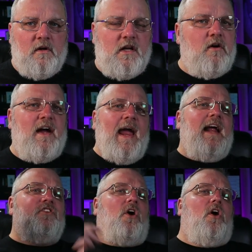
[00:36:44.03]
You know,
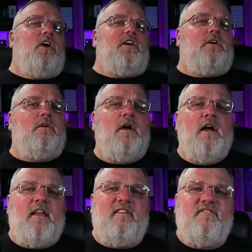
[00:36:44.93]
ants argue
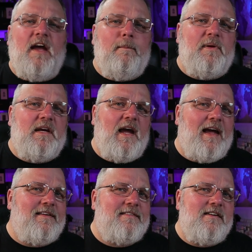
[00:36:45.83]
that vaping
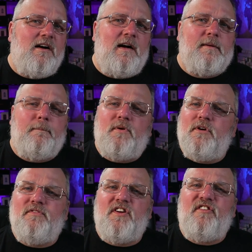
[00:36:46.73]
has not
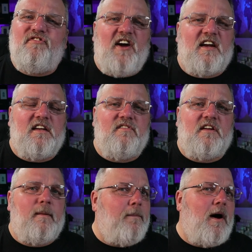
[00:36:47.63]
proven effective
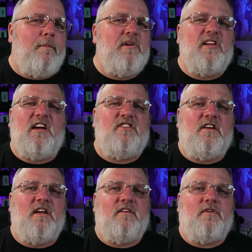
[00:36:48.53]
at the
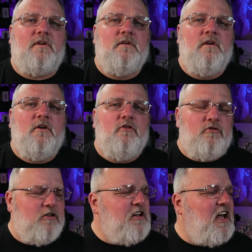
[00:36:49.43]
population level
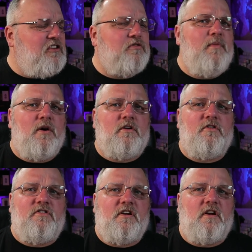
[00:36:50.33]
to get
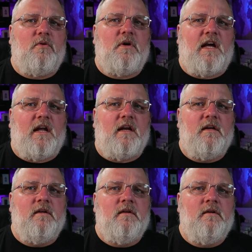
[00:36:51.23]
smokers to quit.
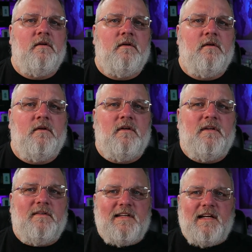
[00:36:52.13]

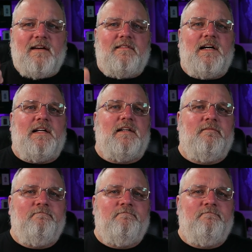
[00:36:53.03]
And you know what?